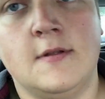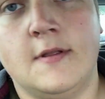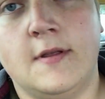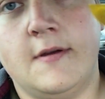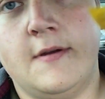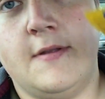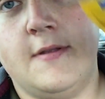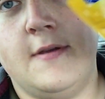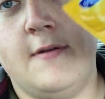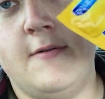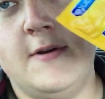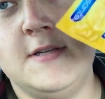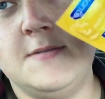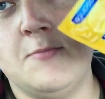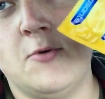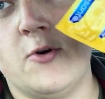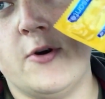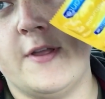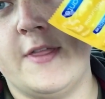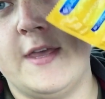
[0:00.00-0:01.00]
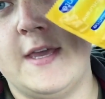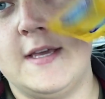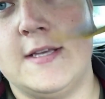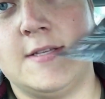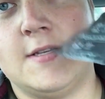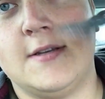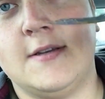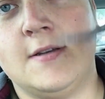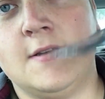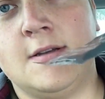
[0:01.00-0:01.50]
There, there is more of
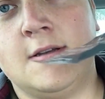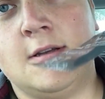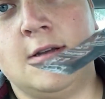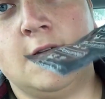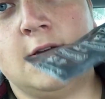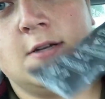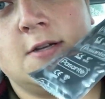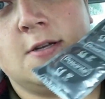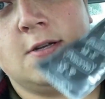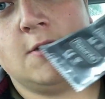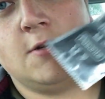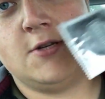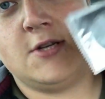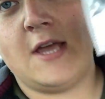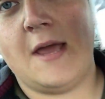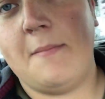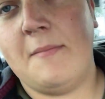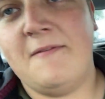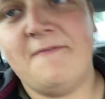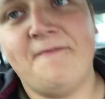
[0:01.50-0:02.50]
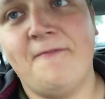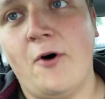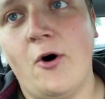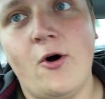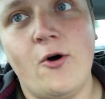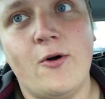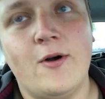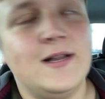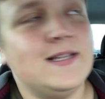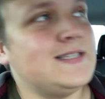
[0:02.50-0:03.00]
these. She gave me
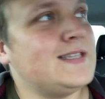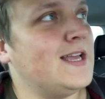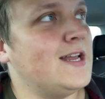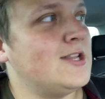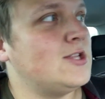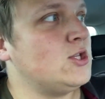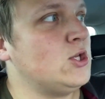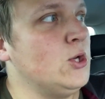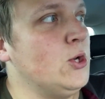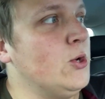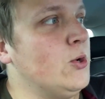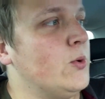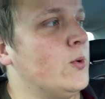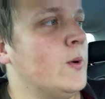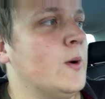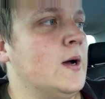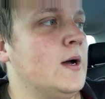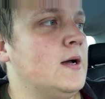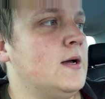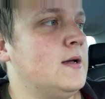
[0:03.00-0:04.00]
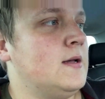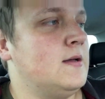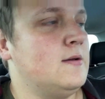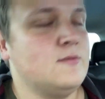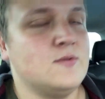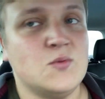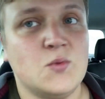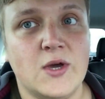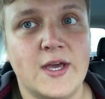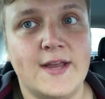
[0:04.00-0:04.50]
four instead of two. It
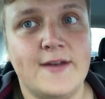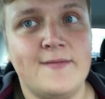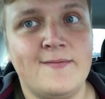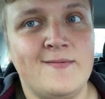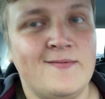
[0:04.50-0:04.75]
was weird.